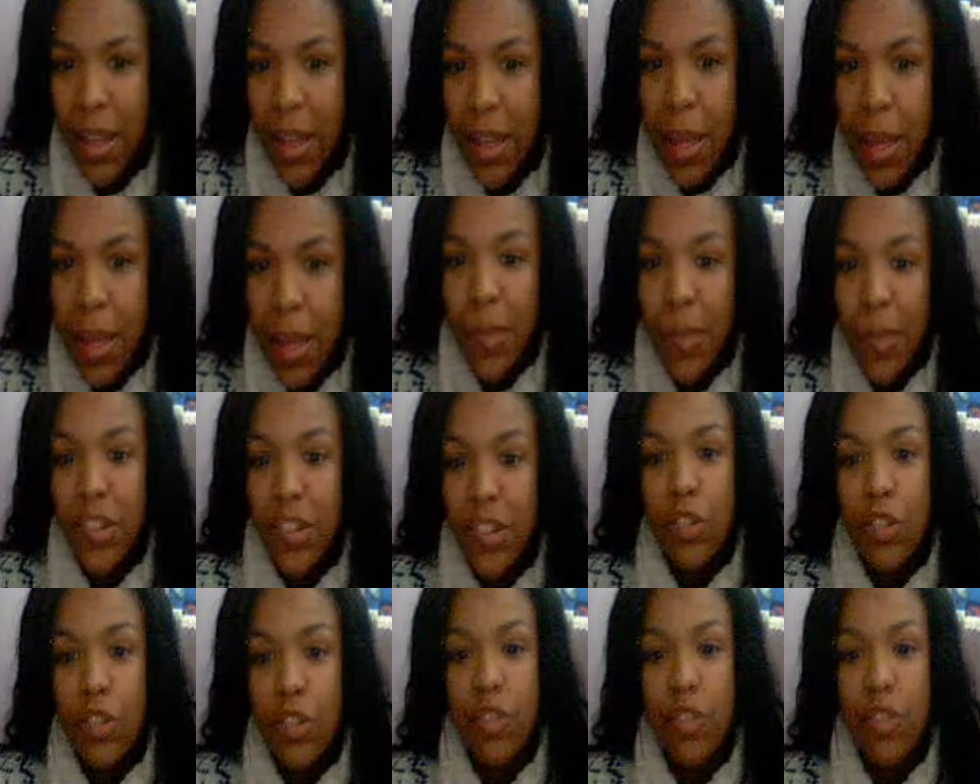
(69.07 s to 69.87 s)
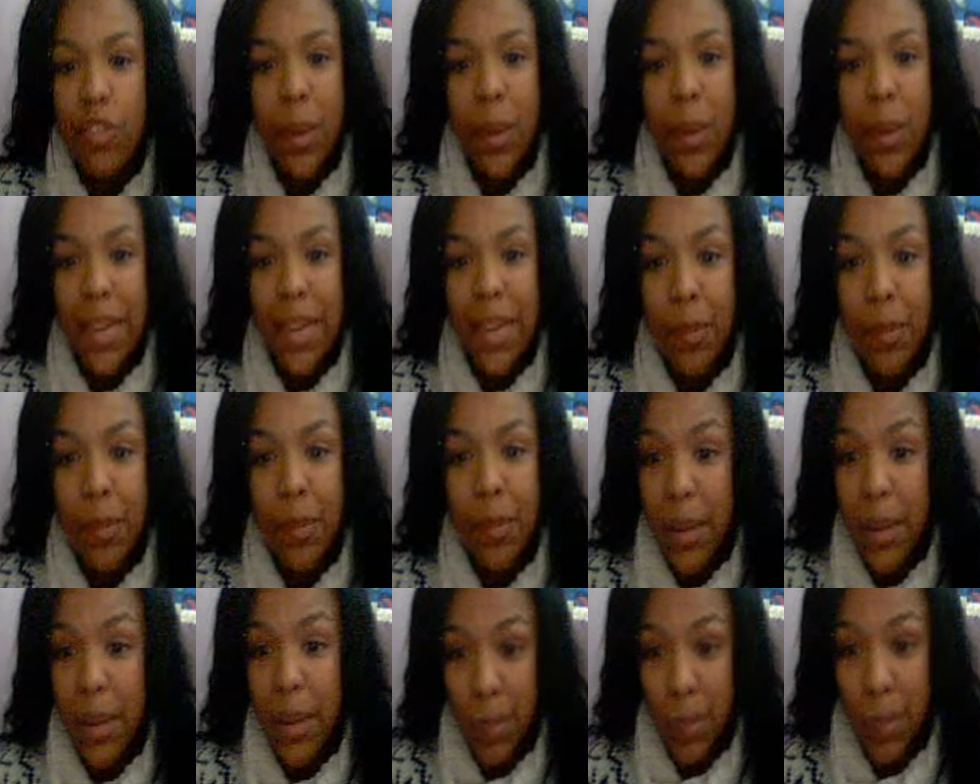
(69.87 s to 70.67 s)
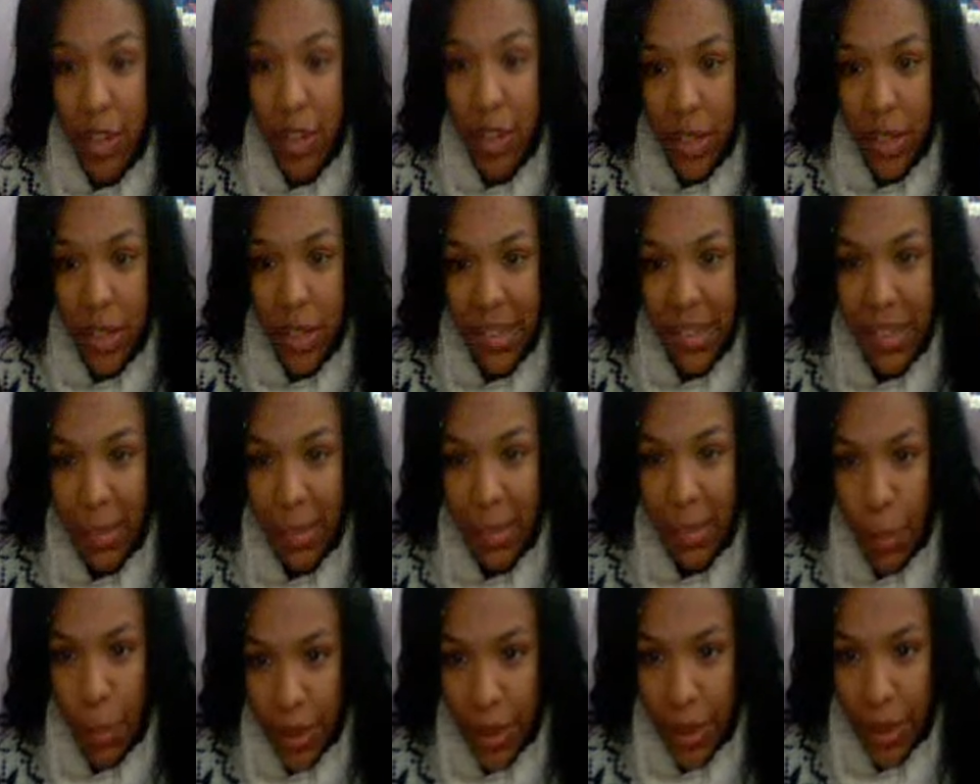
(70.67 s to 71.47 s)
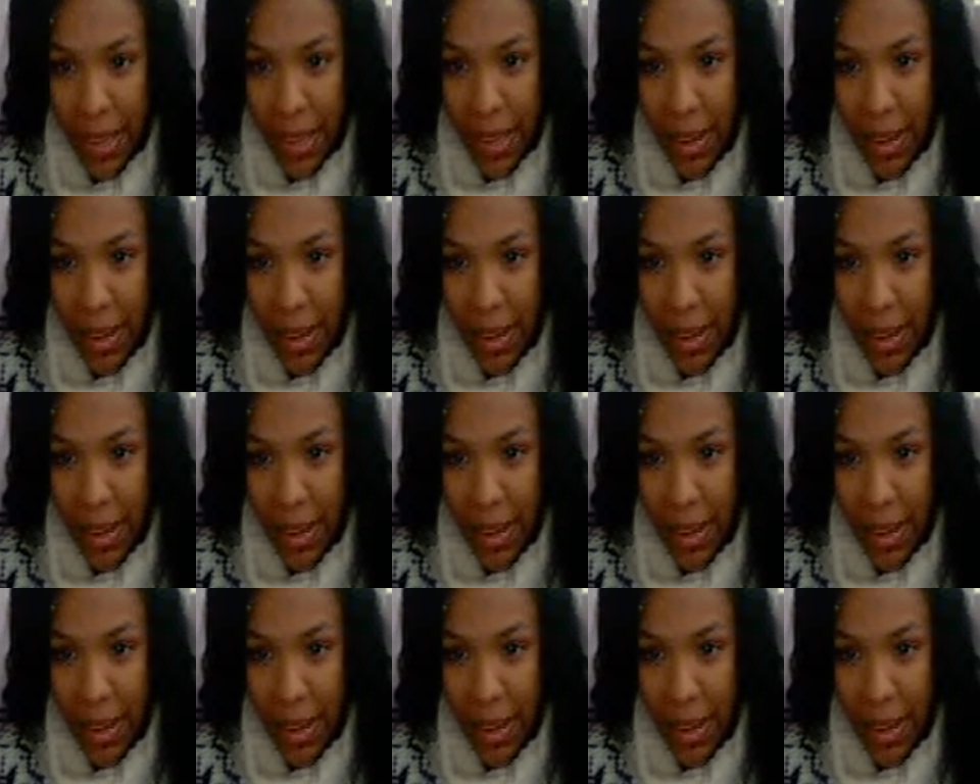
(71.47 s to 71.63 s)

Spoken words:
Mr. Sweet had been ambitious as a boy,